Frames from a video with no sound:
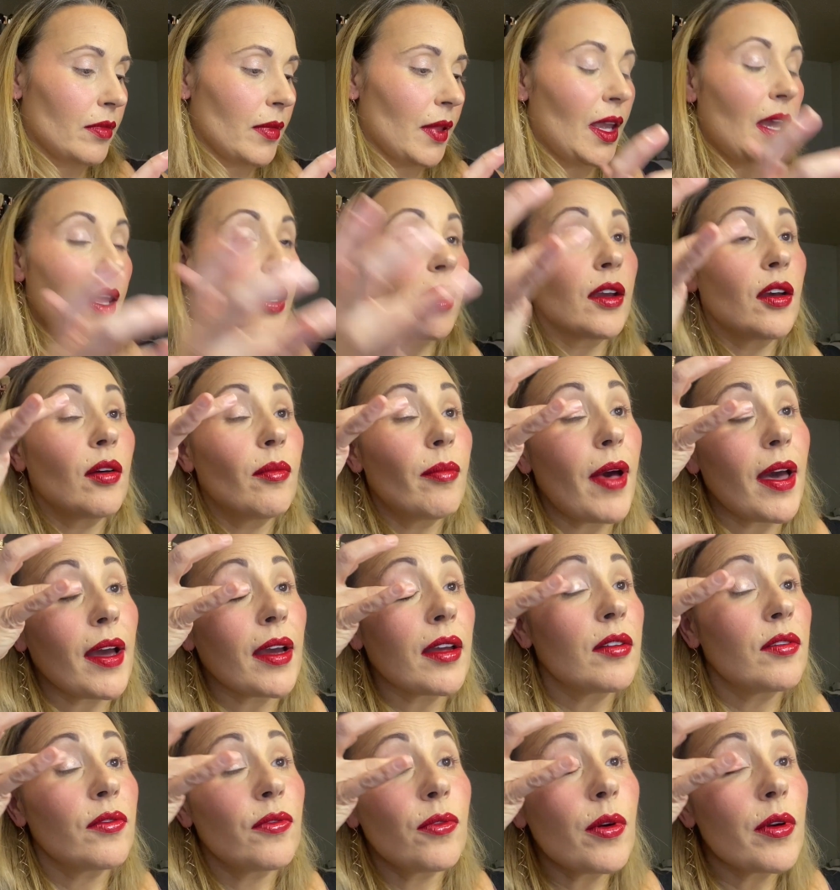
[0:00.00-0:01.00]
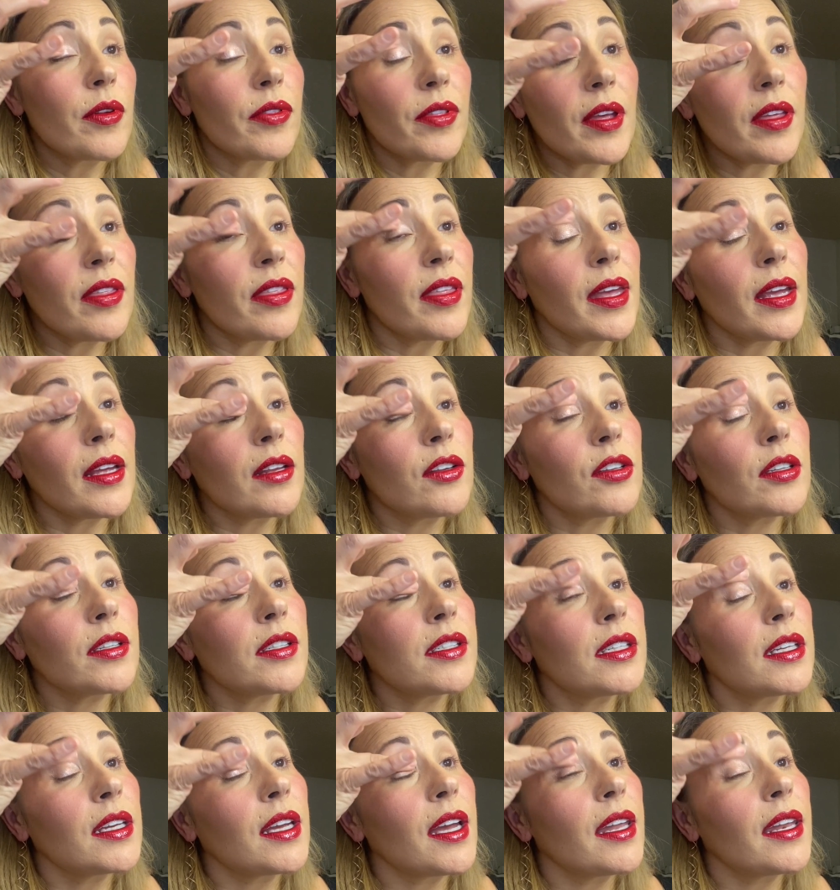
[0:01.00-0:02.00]
Kind of go back and forth, I think,
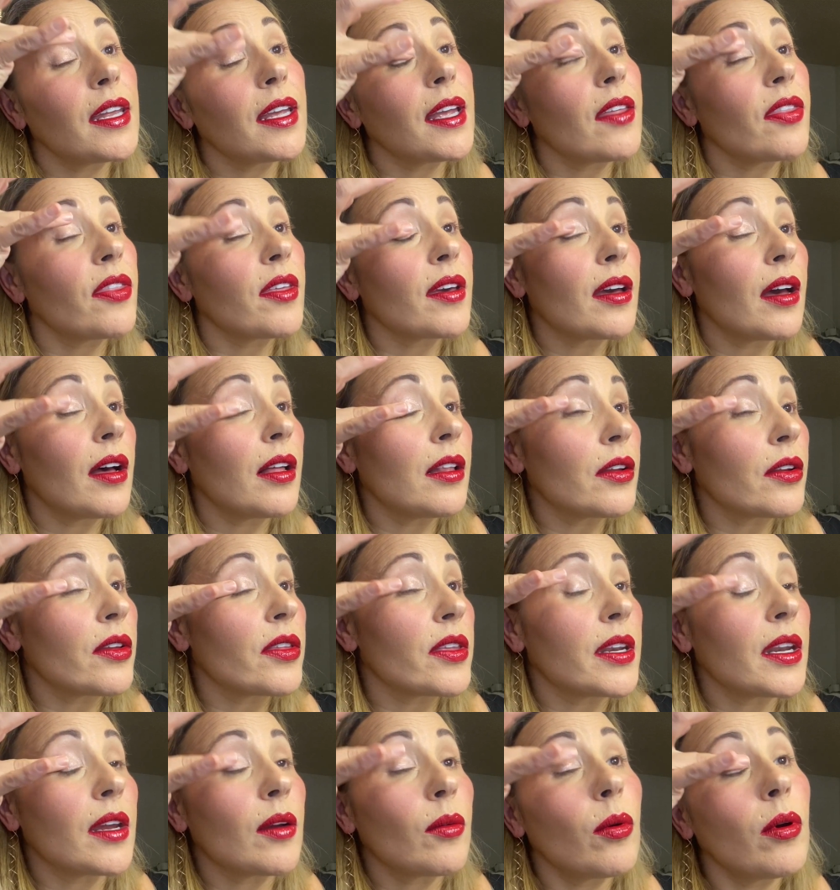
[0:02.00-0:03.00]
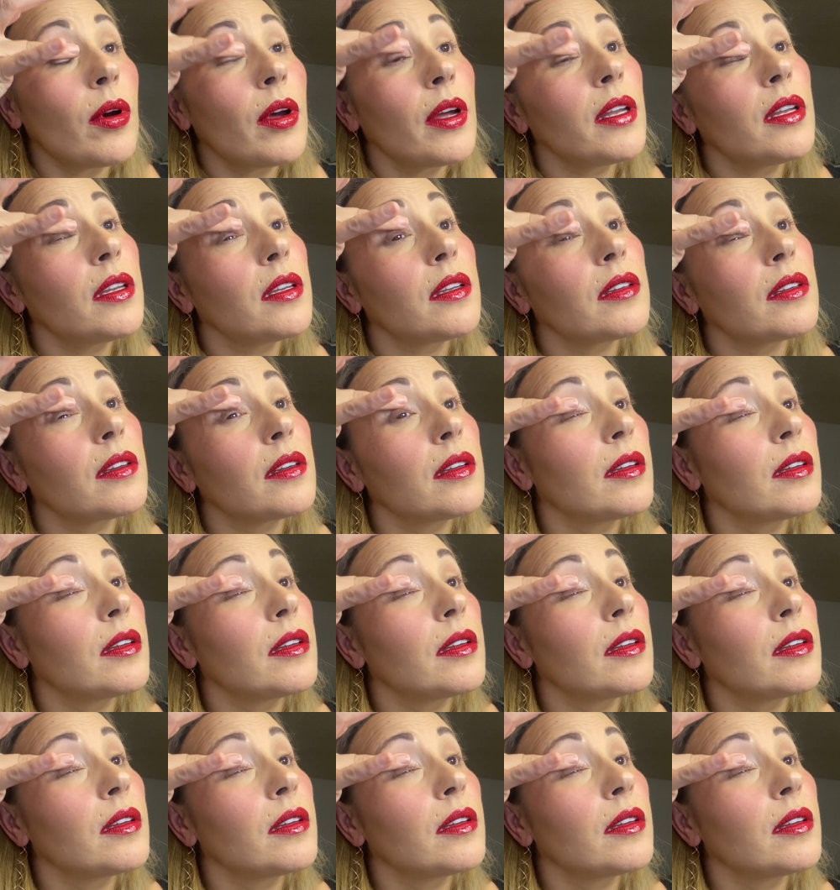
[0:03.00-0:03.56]
just to kind of get the color that I want.